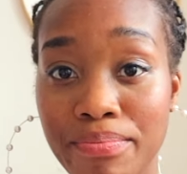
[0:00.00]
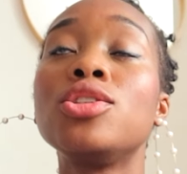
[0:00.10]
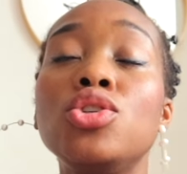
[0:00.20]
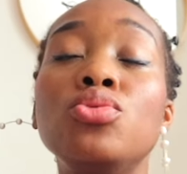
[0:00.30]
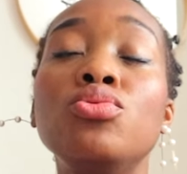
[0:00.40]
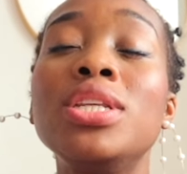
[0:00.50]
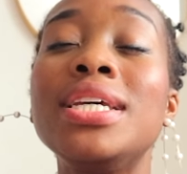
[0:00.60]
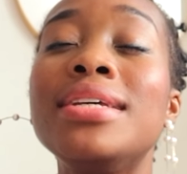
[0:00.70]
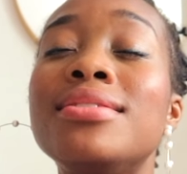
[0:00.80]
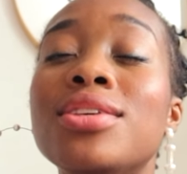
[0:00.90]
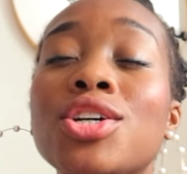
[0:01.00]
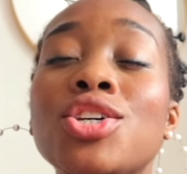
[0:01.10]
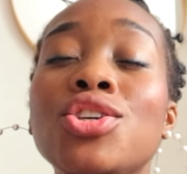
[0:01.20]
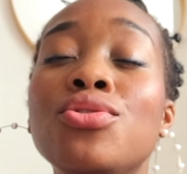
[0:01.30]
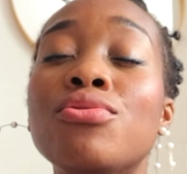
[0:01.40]
You need to
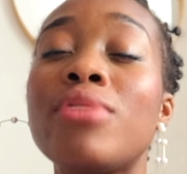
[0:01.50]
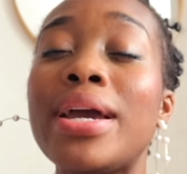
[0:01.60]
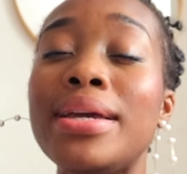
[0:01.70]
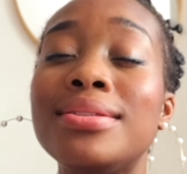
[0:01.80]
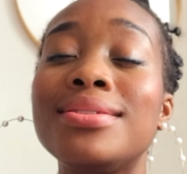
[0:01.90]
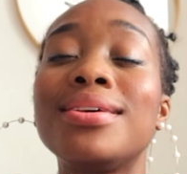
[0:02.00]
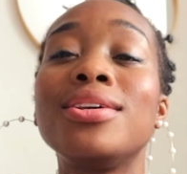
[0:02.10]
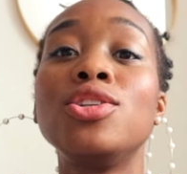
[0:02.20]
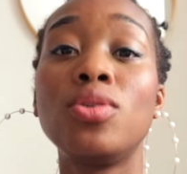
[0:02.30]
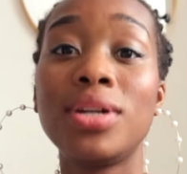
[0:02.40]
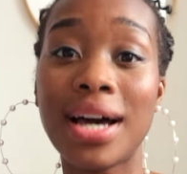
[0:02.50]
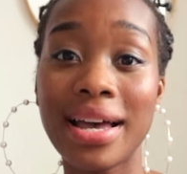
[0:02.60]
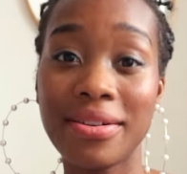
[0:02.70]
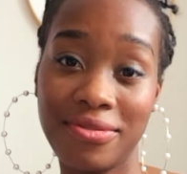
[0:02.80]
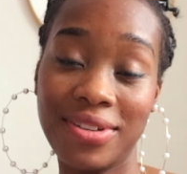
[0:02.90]
curate your
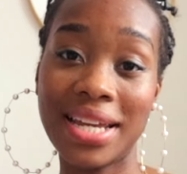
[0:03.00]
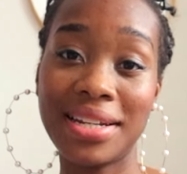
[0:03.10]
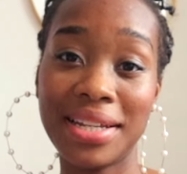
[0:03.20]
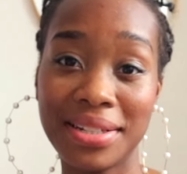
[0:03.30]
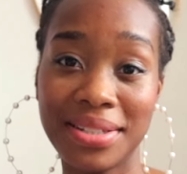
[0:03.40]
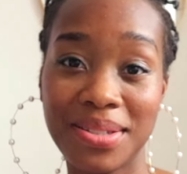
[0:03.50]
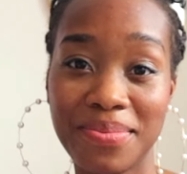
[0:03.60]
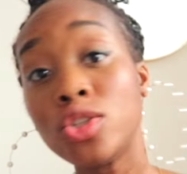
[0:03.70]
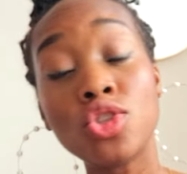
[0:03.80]
life, ladies.